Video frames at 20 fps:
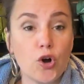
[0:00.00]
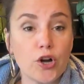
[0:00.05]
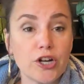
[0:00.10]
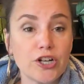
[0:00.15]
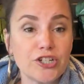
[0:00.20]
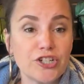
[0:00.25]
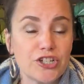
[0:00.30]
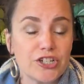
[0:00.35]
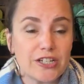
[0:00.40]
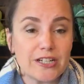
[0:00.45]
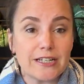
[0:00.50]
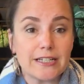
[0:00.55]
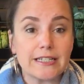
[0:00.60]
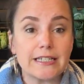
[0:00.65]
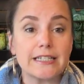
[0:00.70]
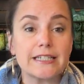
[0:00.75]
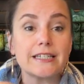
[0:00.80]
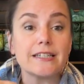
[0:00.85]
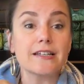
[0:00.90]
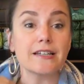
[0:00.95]

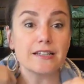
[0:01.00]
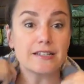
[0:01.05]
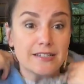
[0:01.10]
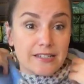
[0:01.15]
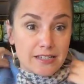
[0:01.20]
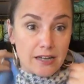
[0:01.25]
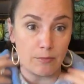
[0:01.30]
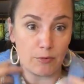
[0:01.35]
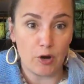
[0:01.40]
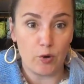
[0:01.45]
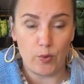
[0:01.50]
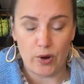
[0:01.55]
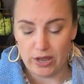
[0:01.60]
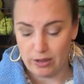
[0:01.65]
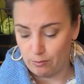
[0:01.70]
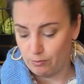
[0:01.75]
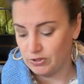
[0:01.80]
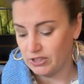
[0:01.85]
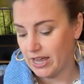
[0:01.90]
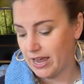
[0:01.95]
gorgeous summer
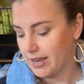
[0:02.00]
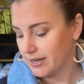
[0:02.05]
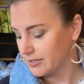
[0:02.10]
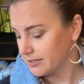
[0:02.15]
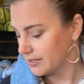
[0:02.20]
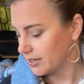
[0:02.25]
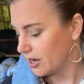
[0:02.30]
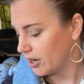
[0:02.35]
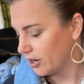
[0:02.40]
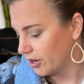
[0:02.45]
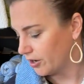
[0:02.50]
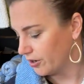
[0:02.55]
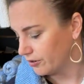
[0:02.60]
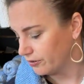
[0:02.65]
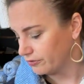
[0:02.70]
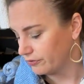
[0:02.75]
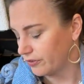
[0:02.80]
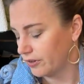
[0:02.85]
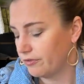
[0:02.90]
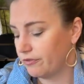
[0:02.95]
weight blend
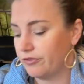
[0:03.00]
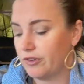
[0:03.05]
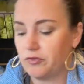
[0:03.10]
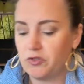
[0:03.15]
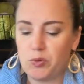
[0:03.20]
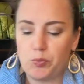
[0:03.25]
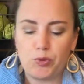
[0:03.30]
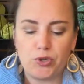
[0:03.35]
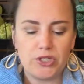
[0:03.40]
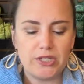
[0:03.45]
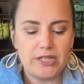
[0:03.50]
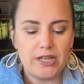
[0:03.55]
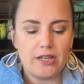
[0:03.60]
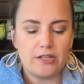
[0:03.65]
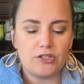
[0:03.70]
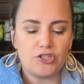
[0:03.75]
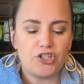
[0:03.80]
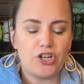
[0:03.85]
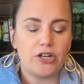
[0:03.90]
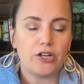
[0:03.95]
of 50%
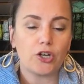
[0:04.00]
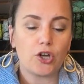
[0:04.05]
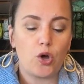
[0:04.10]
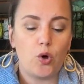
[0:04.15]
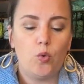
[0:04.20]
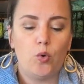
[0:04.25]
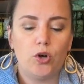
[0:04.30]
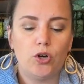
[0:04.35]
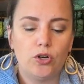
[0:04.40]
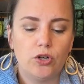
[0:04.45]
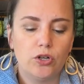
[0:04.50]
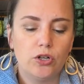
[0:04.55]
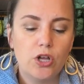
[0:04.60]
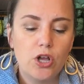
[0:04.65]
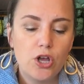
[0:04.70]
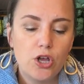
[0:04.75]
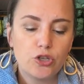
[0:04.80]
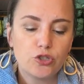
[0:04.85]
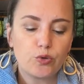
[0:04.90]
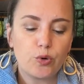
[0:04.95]
Chanukah wool,